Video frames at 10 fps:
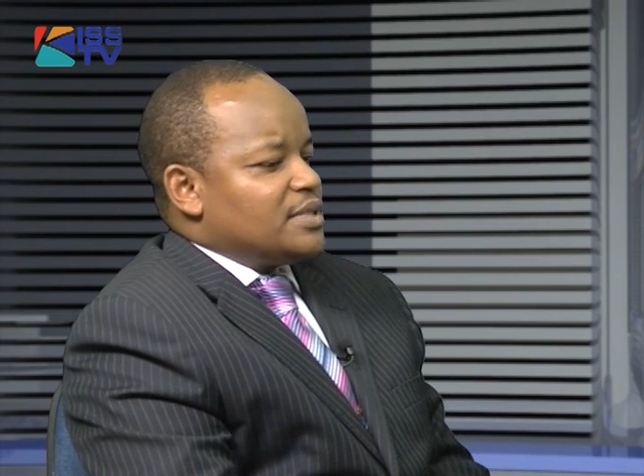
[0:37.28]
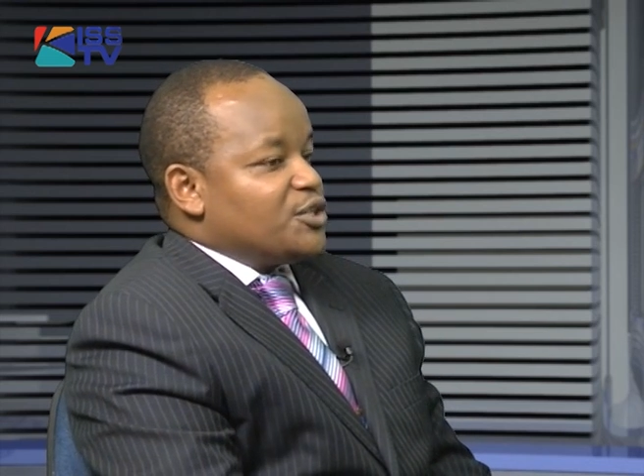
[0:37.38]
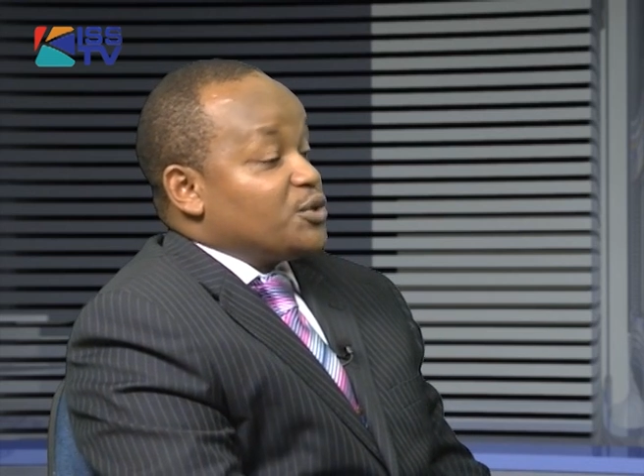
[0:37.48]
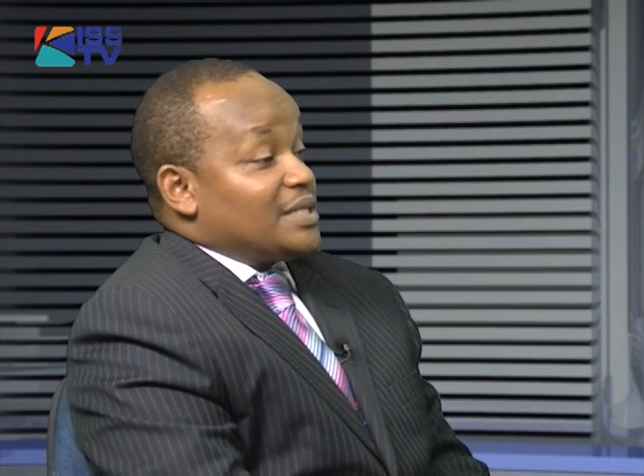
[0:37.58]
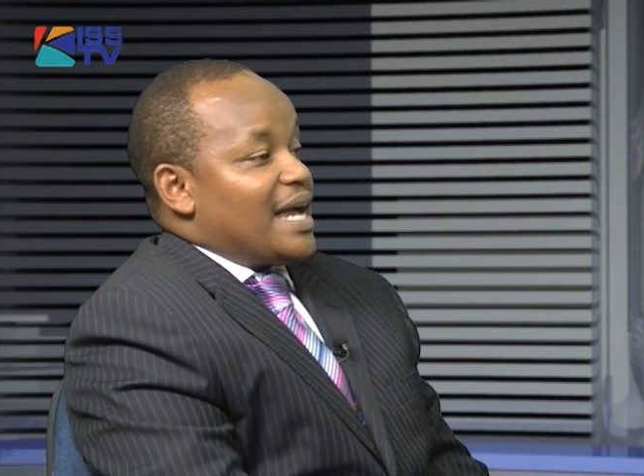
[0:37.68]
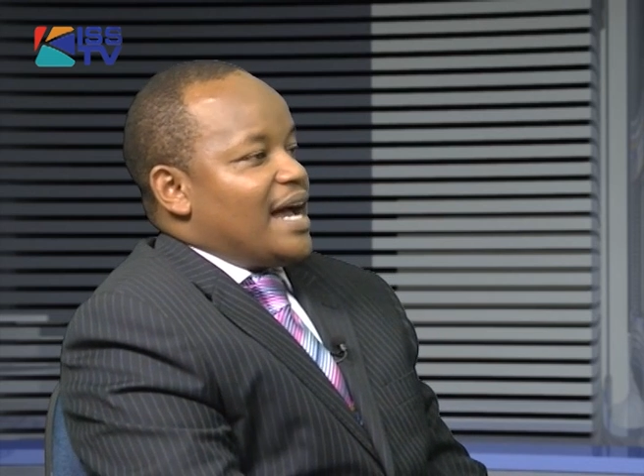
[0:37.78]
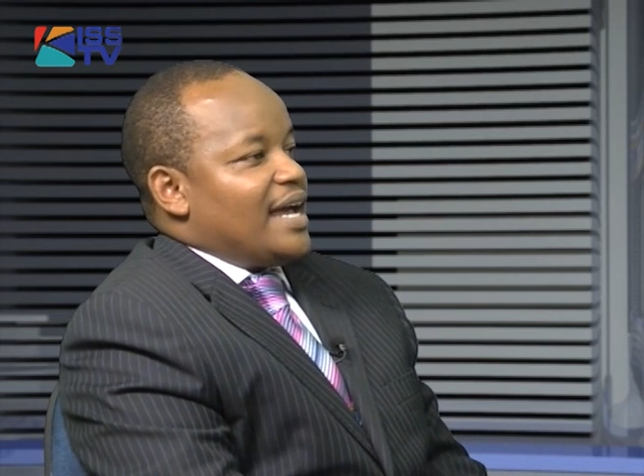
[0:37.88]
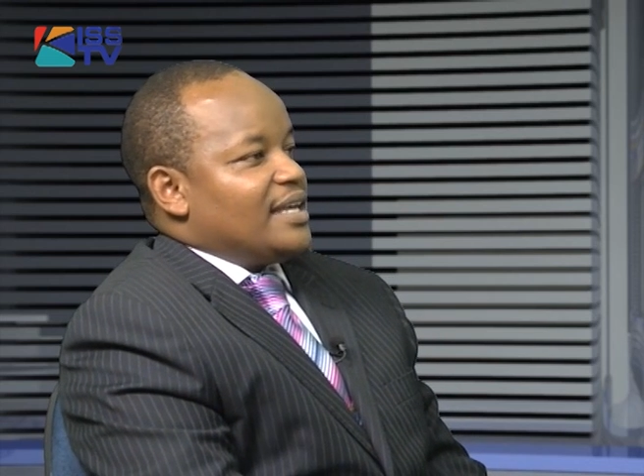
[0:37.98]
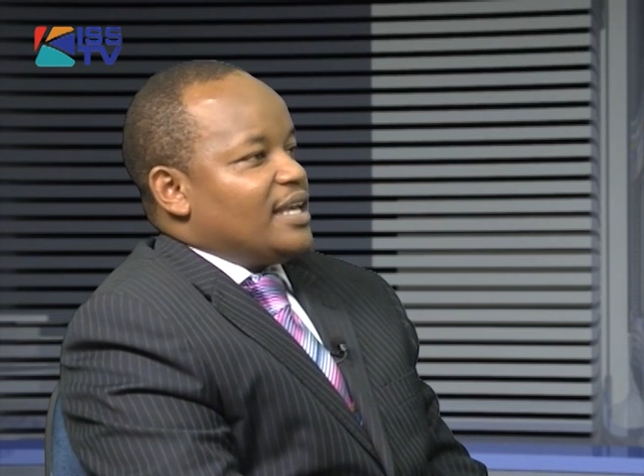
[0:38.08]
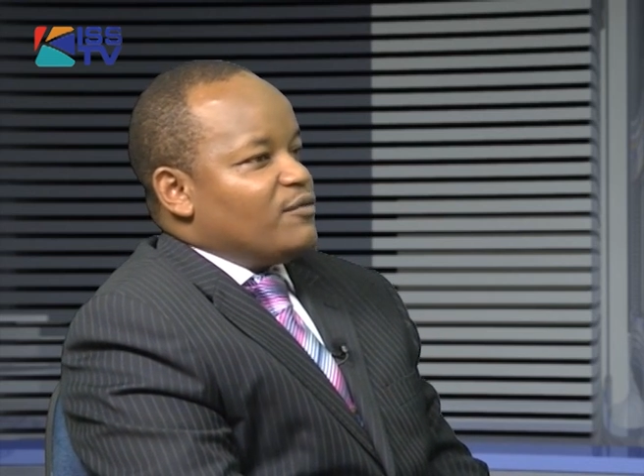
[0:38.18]

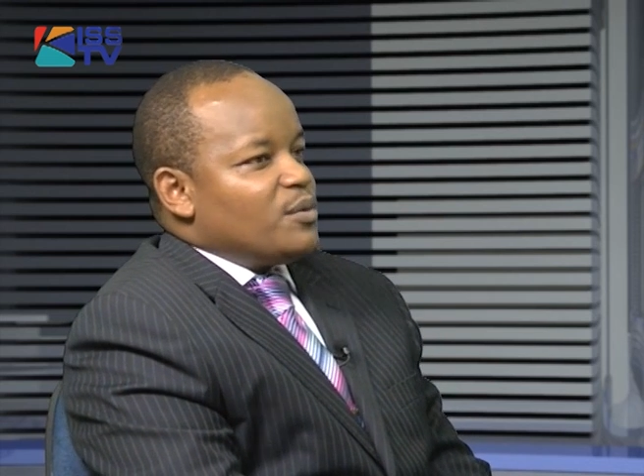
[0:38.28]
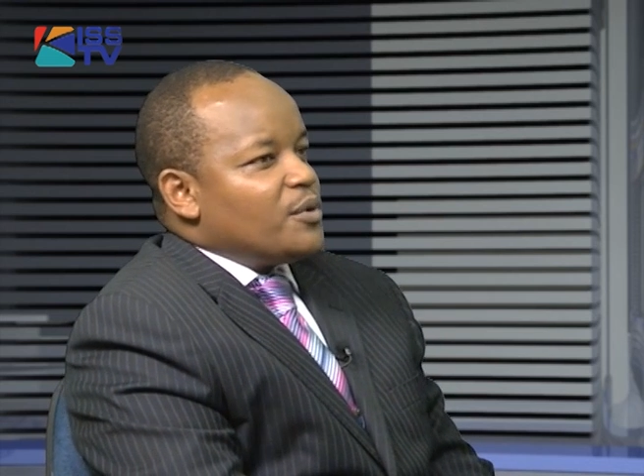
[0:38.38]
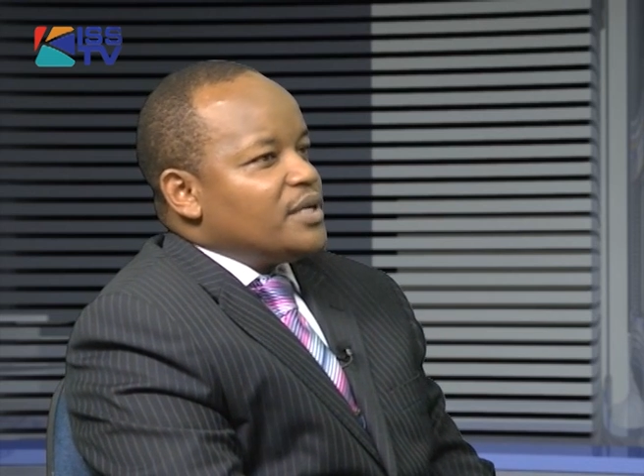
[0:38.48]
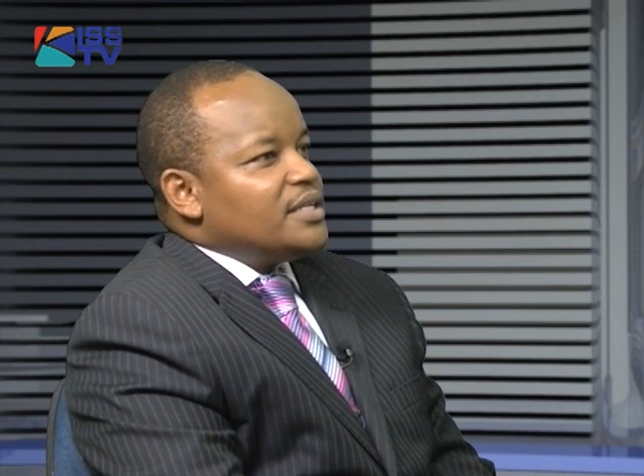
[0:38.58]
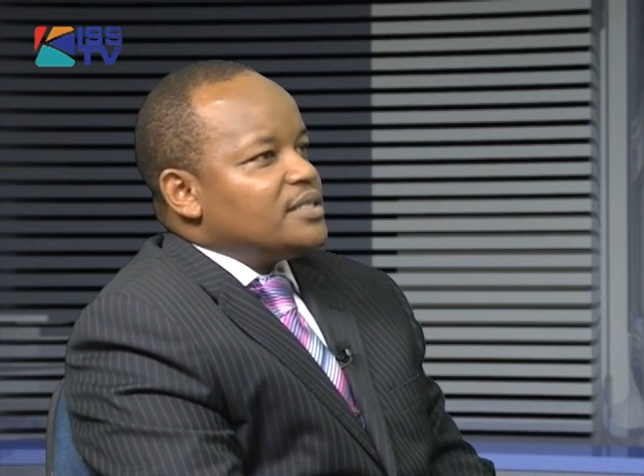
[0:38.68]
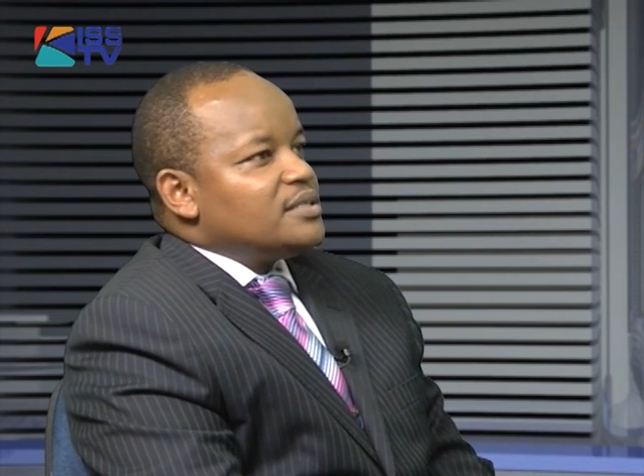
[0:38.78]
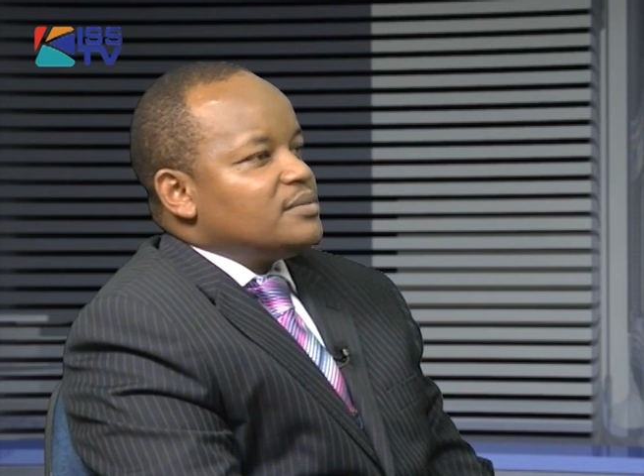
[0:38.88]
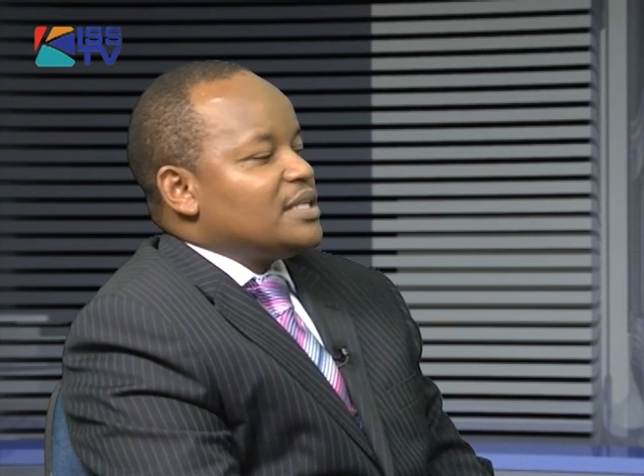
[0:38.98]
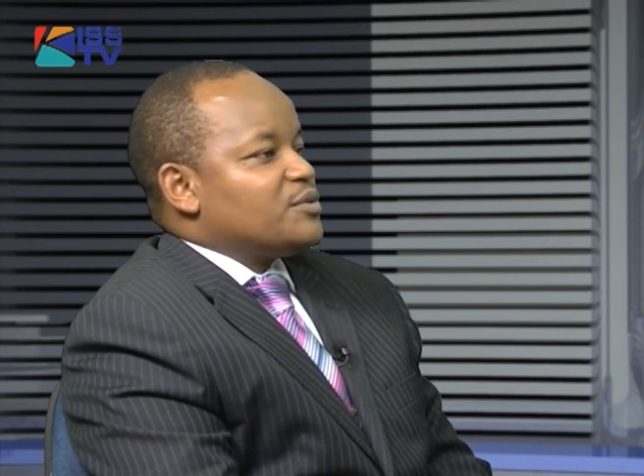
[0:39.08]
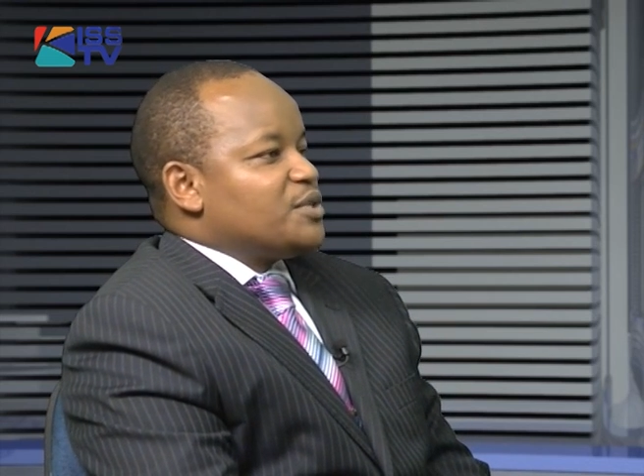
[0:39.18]
high, everybody is
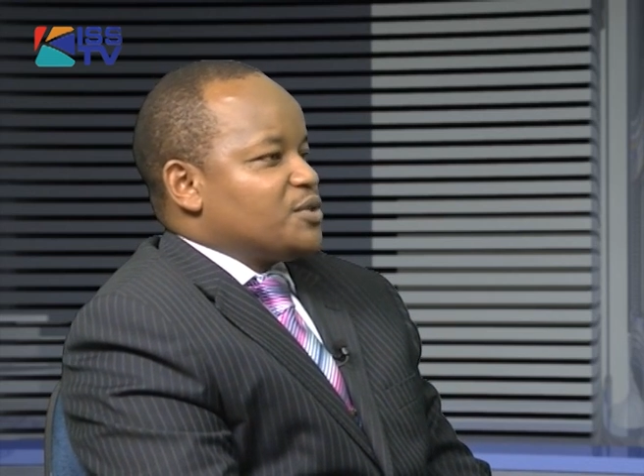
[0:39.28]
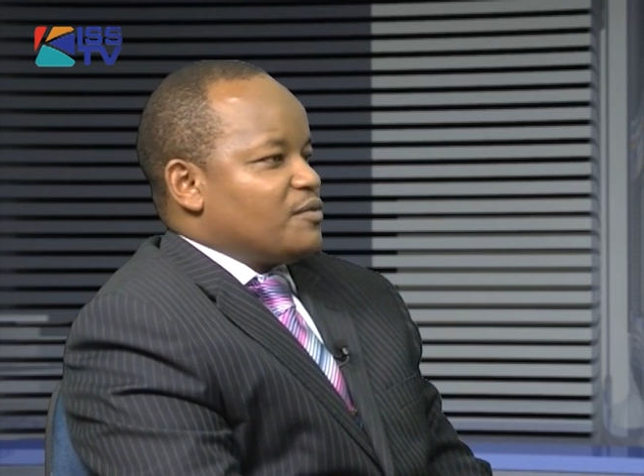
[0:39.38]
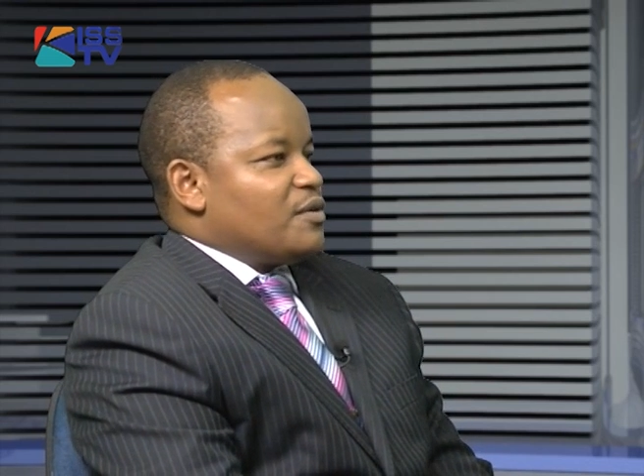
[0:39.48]
suspicious